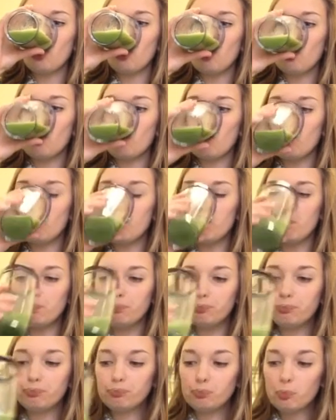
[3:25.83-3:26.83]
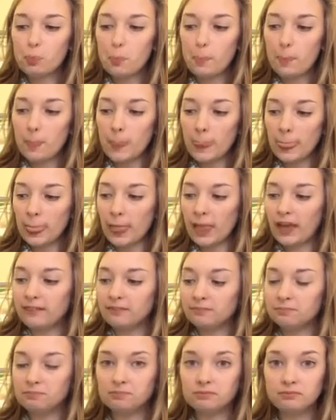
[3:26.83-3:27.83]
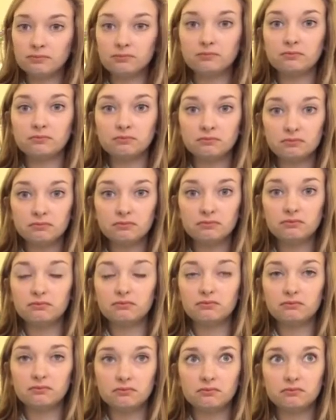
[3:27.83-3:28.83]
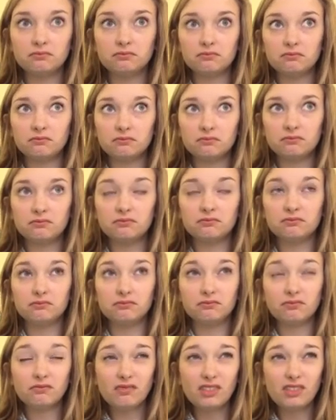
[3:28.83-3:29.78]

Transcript: [no speech]